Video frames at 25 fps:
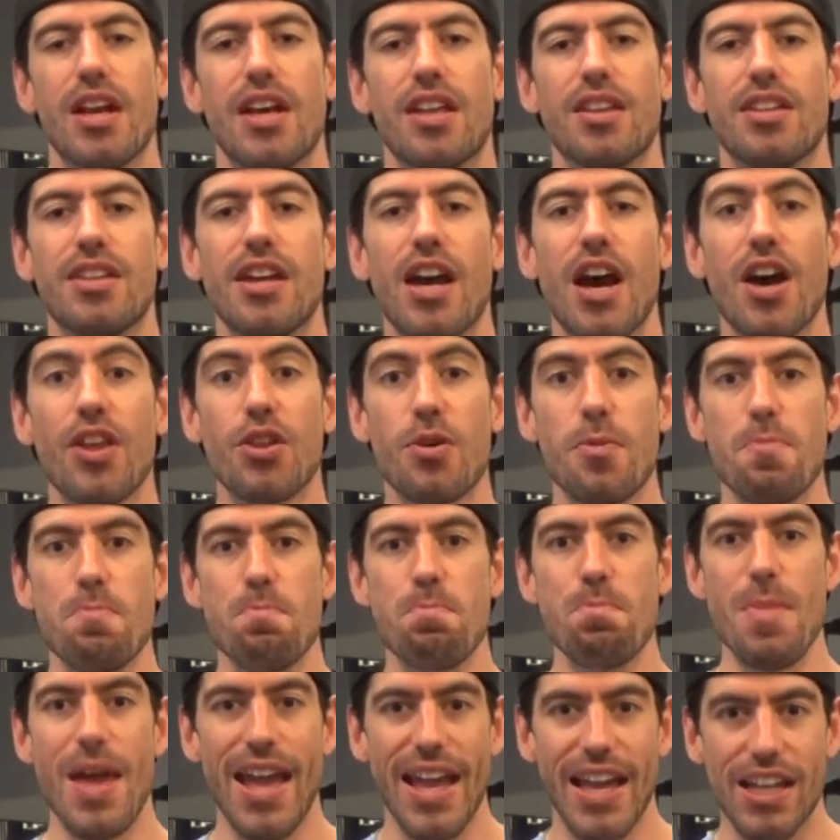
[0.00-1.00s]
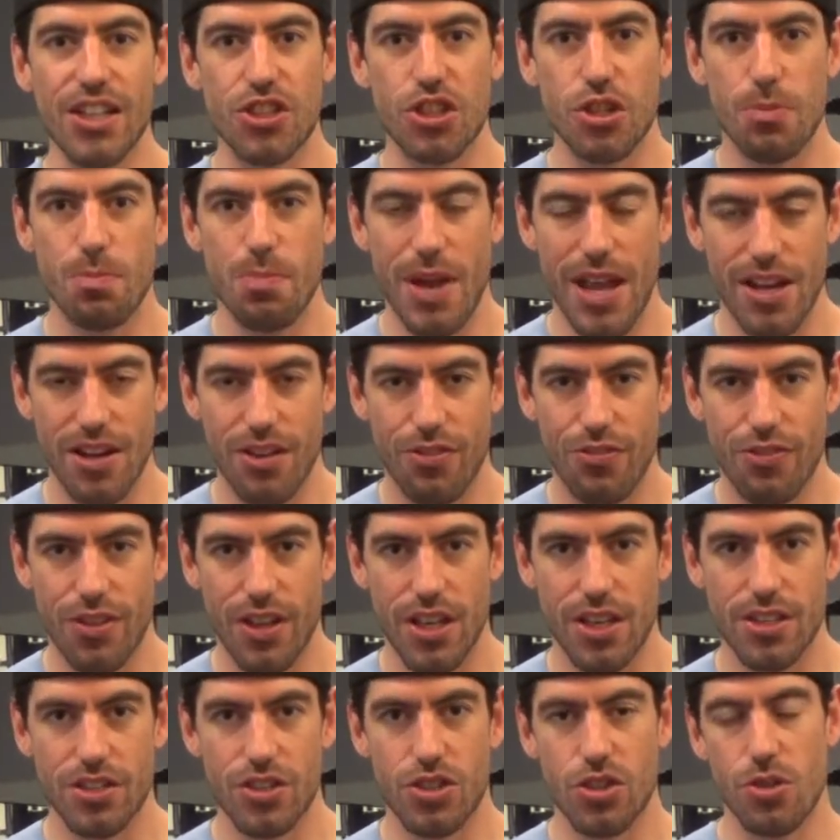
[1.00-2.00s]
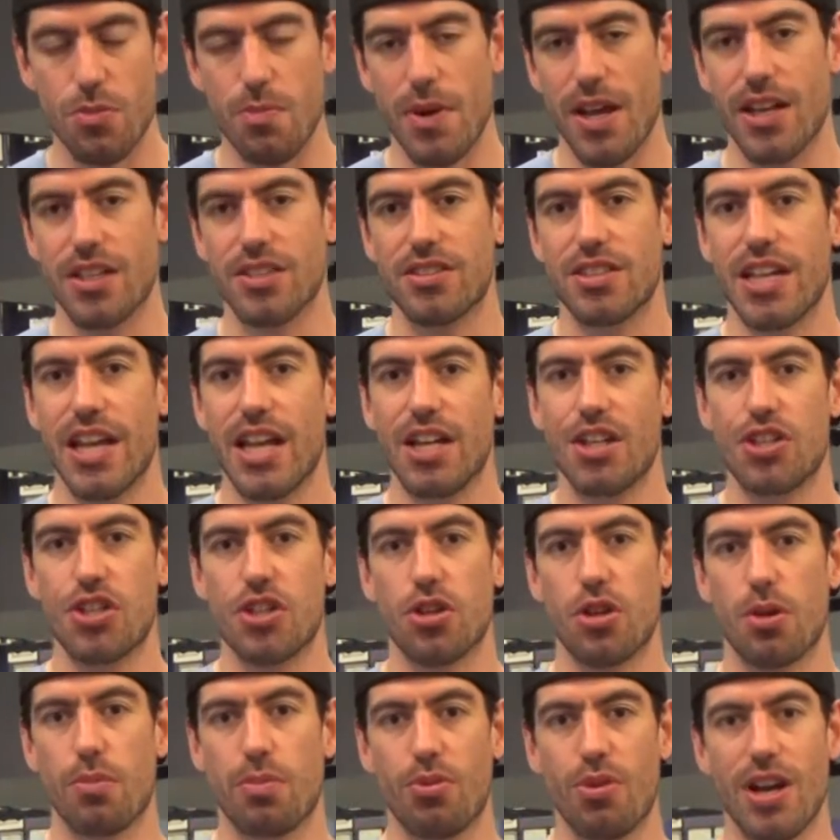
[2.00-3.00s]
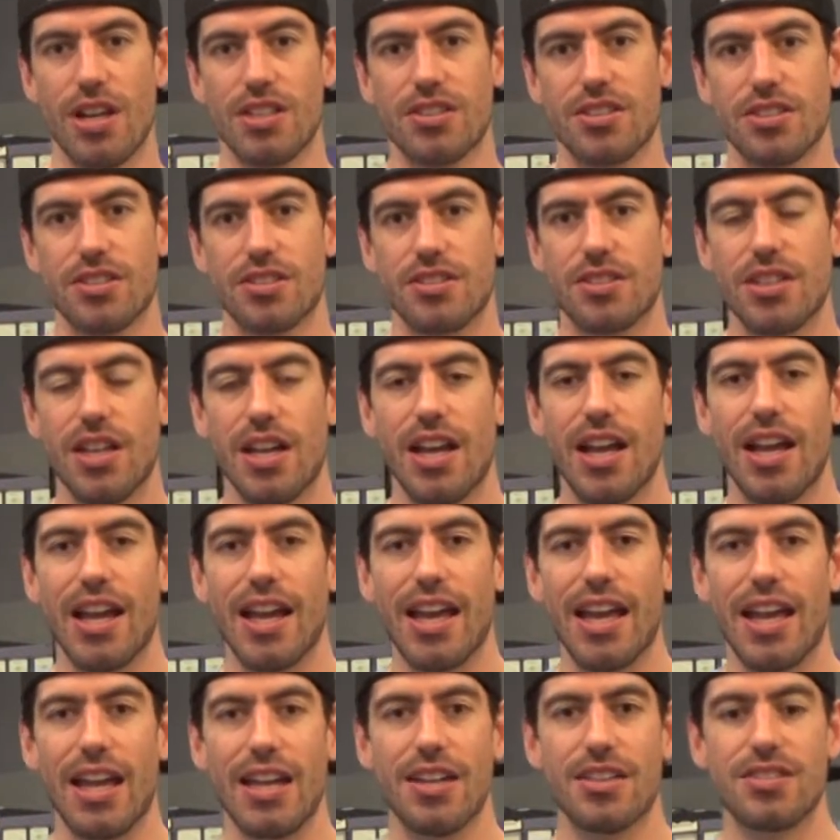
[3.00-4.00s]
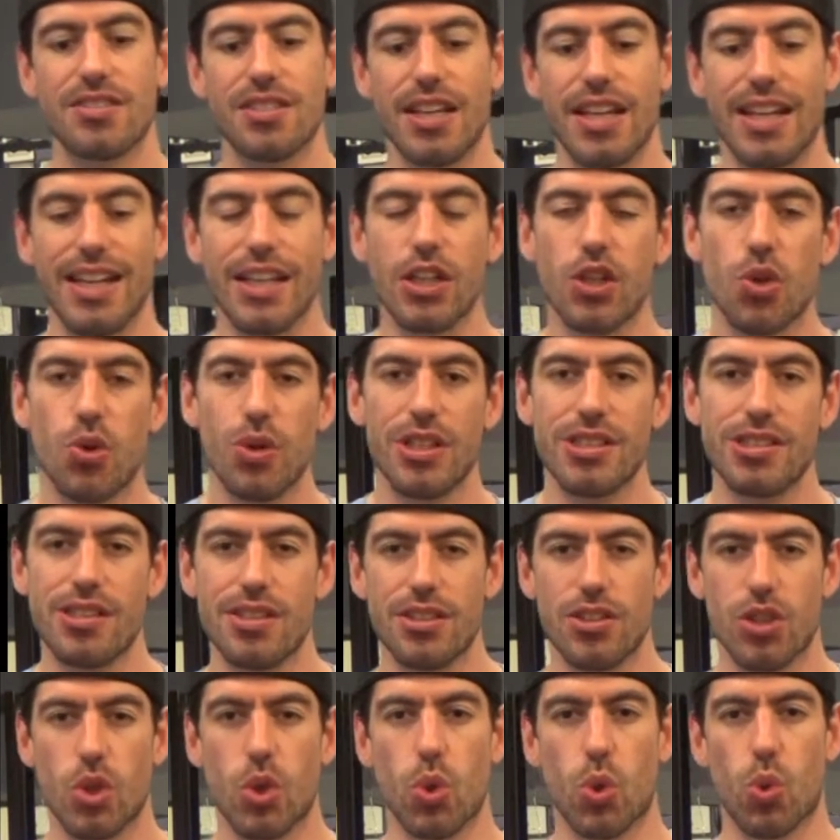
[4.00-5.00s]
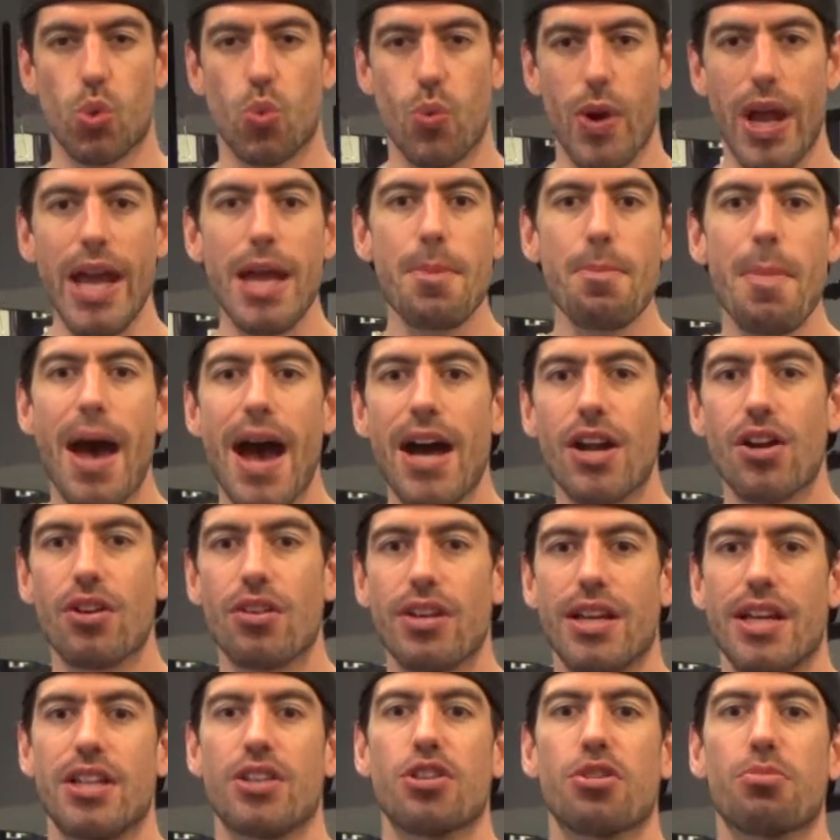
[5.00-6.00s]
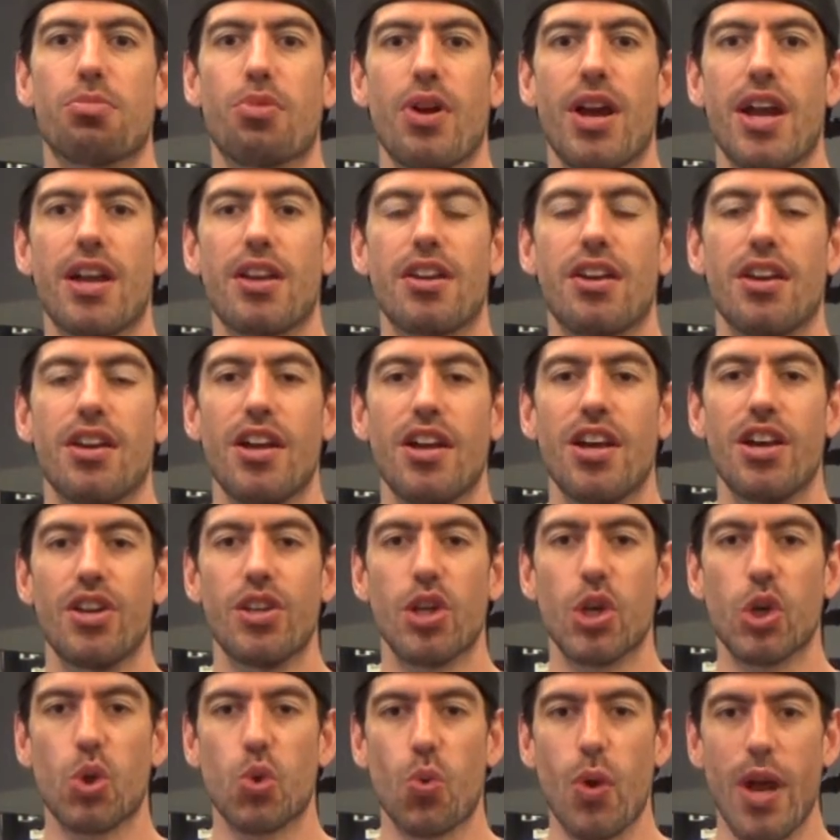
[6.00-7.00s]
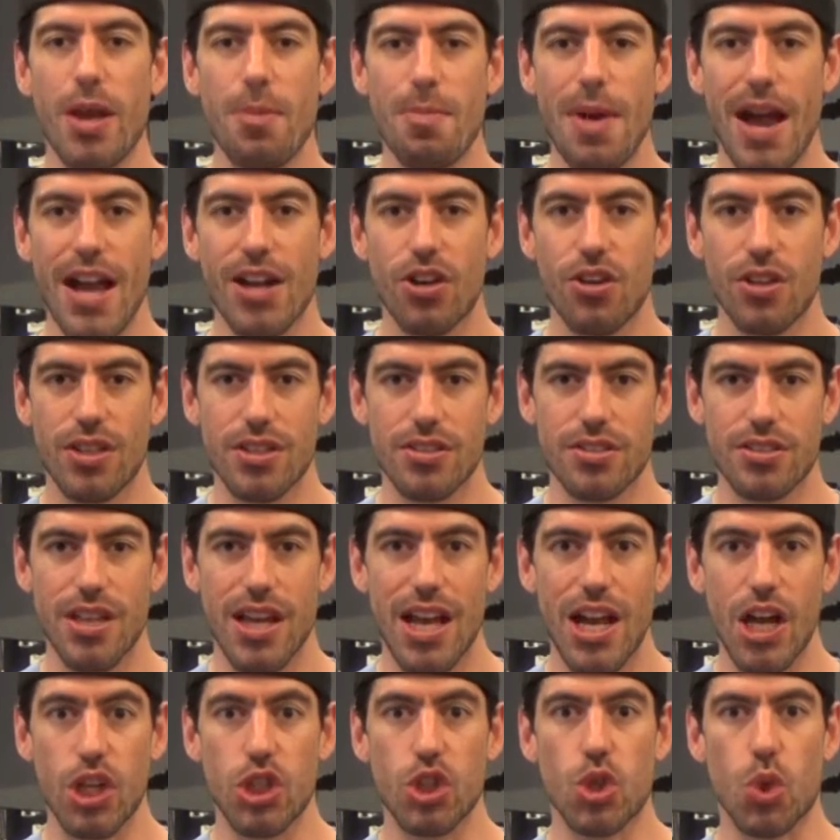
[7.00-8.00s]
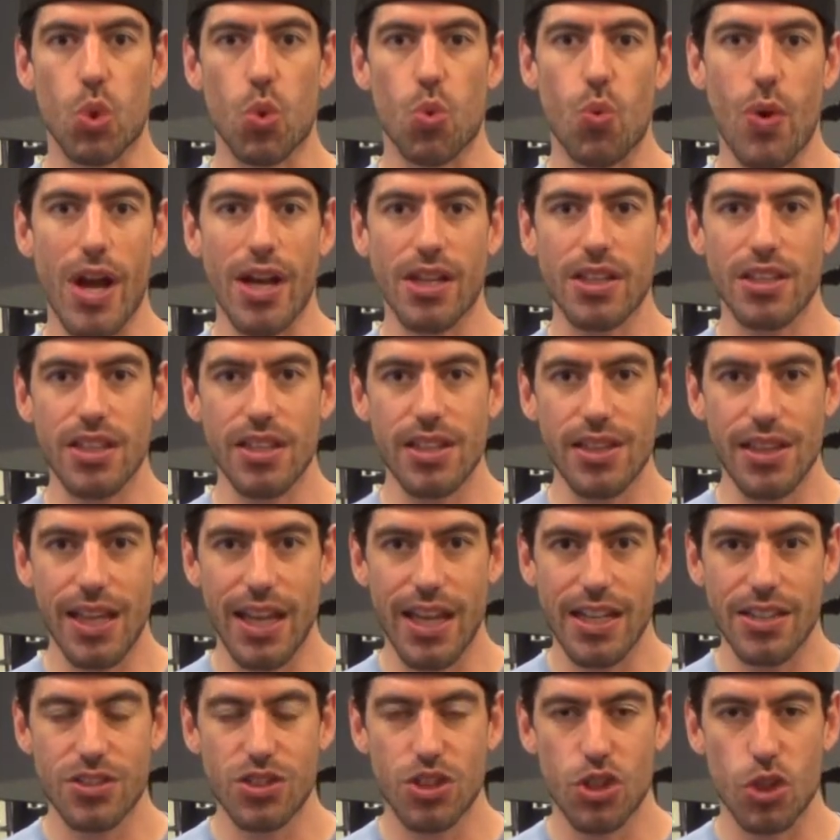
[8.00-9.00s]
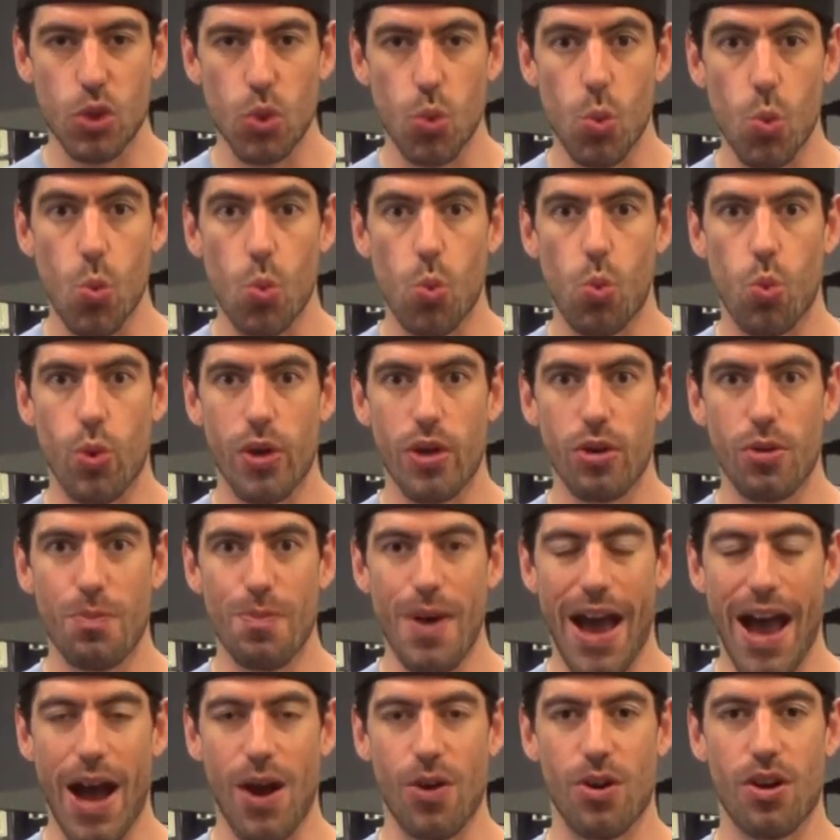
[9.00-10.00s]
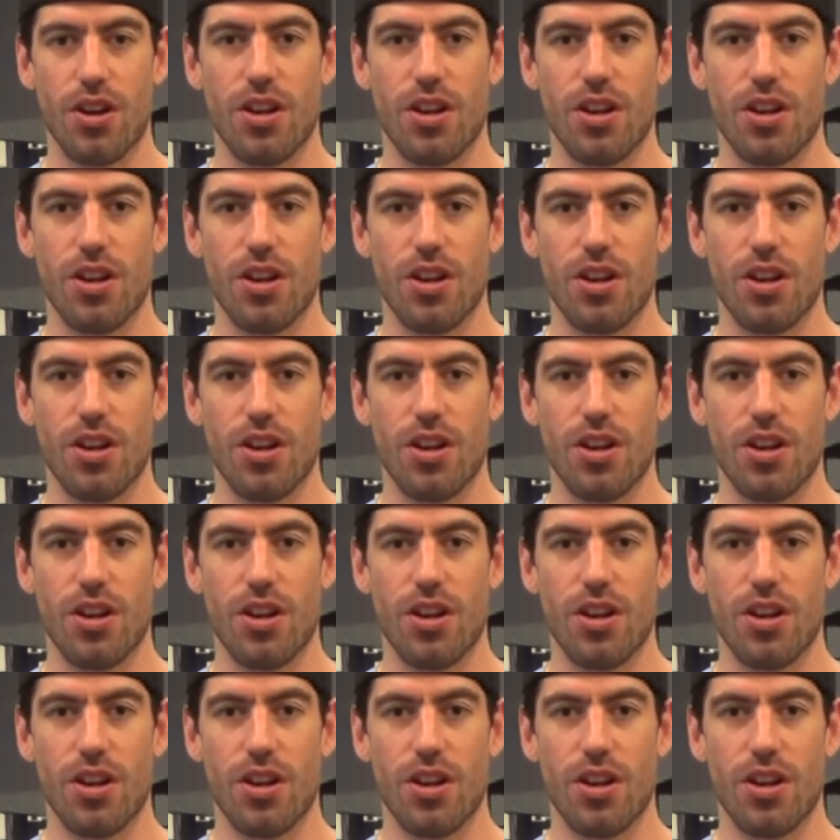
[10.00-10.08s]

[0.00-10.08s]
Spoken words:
The other major benefit to meditation or presence is it increases gray matter in your brain. The gray matter is directly linked to willpower.